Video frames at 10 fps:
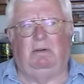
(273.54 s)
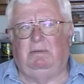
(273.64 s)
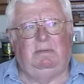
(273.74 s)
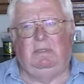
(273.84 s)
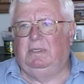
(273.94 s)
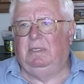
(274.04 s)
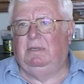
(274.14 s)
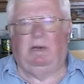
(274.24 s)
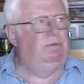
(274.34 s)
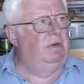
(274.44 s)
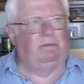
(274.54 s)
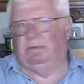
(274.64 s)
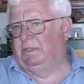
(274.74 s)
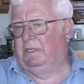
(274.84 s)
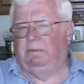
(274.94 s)
No. Well,
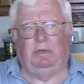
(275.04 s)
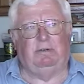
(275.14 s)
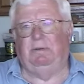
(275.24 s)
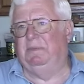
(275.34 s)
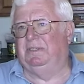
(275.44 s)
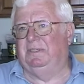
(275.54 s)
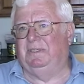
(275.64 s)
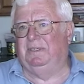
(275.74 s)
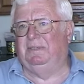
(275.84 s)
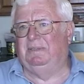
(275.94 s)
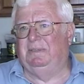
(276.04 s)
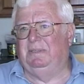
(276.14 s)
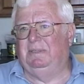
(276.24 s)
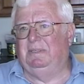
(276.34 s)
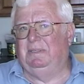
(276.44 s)
whoever was on the Mercury missions, you
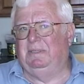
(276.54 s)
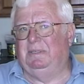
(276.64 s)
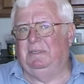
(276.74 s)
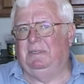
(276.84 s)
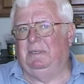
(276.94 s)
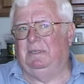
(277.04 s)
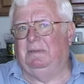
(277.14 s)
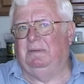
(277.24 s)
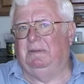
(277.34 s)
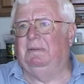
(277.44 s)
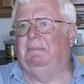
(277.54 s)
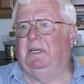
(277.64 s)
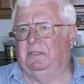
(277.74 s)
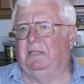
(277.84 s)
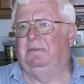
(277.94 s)
know, and
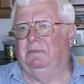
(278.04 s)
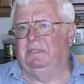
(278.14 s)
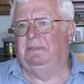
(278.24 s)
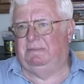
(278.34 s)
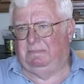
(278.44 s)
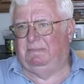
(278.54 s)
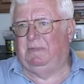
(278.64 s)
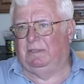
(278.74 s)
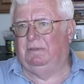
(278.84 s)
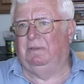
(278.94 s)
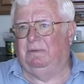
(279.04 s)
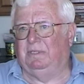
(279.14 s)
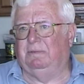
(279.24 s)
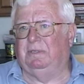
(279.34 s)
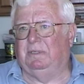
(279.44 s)
because that's who was that's who the
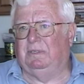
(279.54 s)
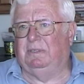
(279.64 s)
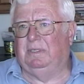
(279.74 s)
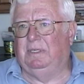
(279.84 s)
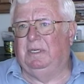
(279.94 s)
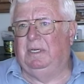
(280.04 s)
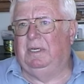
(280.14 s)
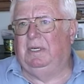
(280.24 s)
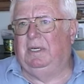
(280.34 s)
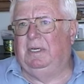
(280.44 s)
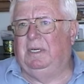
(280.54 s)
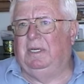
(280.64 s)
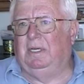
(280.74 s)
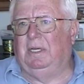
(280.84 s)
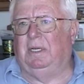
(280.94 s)
ones were.
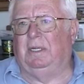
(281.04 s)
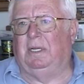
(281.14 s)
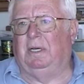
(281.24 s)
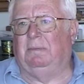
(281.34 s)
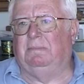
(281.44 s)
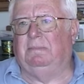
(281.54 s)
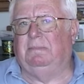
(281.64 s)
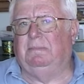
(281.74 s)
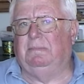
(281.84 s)
And um,